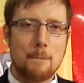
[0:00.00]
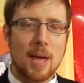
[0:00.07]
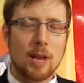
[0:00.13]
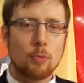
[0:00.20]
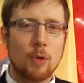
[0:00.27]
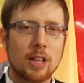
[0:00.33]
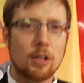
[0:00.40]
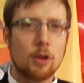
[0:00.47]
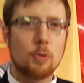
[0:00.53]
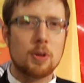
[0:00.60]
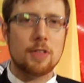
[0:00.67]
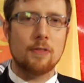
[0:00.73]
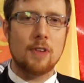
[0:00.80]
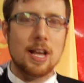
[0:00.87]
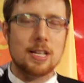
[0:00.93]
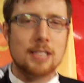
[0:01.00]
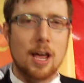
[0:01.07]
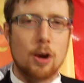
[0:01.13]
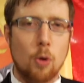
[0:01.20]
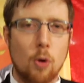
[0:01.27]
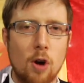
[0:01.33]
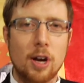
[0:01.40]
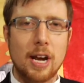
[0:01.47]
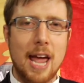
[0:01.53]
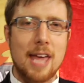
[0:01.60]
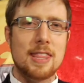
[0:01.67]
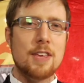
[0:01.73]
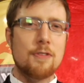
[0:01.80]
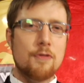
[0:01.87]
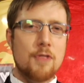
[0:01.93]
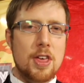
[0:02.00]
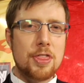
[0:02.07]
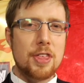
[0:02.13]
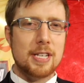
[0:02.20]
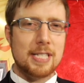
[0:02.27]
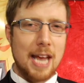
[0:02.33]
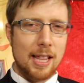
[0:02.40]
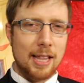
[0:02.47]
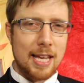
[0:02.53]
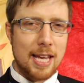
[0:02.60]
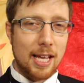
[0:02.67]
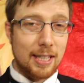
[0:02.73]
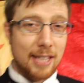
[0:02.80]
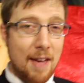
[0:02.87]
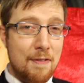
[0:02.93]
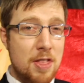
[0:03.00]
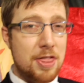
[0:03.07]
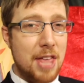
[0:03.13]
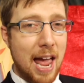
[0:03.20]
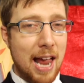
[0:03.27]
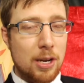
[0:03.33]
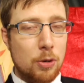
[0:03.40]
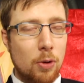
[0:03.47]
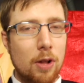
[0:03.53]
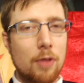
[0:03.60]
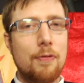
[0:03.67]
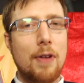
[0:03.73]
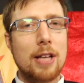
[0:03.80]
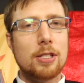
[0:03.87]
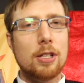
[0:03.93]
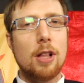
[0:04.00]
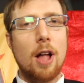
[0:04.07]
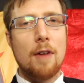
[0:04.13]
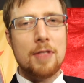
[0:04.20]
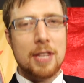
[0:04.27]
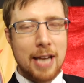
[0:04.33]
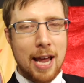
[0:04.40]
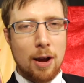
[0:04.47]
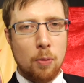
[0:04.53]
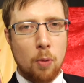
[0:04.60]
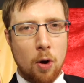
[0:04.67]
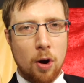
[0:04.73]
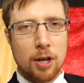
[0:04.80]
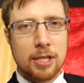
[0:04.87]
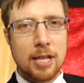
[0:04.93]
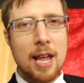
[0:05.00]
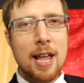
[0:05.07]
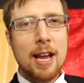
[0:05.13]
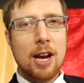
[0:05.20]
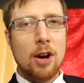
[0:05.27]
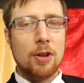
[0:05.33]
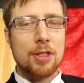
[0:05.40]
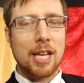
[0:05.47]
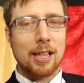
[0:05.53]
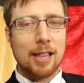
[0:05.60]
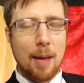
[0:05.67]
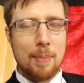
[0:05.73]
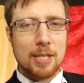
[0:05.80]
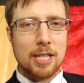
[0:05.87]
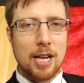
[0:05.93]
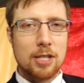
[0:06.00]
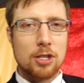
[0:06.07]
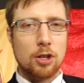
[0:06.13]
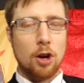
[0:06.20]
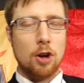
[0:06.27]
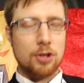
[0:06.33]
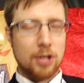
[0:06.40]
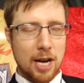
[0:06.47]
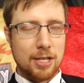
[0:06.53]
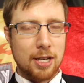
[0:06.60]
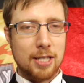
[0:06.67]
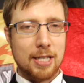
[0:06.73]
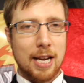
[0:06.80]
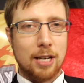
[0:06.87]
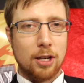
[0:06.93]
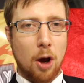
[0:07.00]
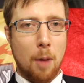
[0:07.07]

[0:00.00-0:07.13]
Ben Wickler with Avaz.org and the 5th daily 11th annual Fossil of the Day Awards here at the climate change negotiations in